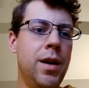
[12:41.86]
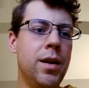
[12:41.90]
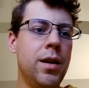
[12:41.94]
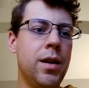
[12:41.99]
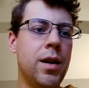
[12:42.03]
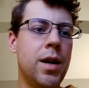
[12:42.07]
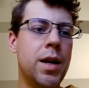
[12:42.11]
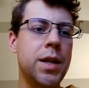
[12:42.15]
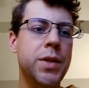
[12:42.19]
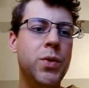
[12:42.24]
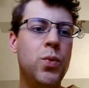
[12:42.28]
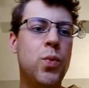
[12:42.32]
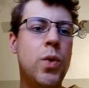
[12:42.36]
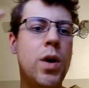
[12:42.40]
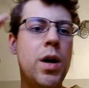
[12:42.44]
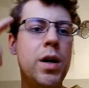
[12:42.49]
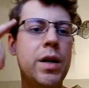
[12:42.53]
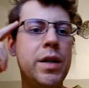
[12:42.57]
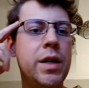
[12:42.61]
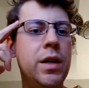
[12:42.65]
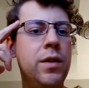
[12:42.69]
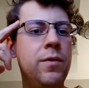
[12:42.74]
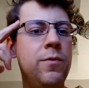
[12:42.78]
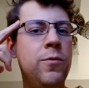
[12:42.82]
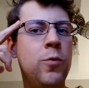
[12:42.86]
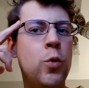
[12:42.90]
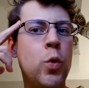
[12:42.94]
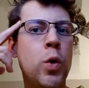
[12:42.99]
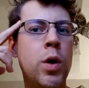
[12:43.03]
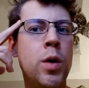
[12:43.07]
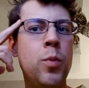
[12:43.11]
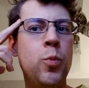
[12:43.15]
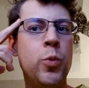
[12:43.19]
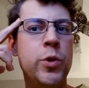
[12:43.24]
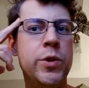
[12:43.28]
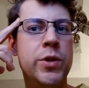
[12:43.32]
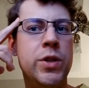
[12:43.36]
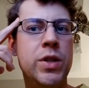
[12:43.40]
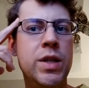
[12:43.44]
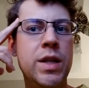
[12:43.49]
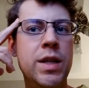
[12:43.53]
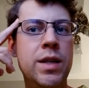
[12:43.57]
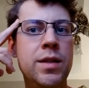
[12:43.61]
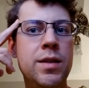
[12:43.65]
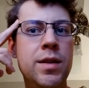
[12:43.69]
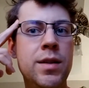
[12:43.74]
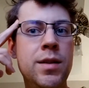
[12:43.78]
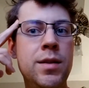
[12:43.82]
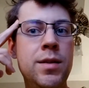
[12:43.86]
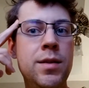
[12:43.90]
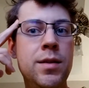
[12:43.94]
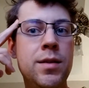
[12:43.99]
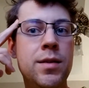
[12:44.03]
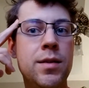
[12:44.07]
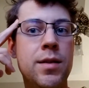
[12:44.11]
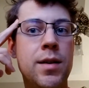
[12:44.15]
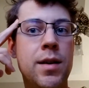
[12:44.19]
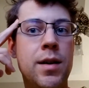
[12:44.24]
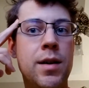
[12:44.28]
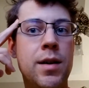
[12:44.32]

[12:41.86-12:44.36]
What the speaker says: God's walking form was Jesus.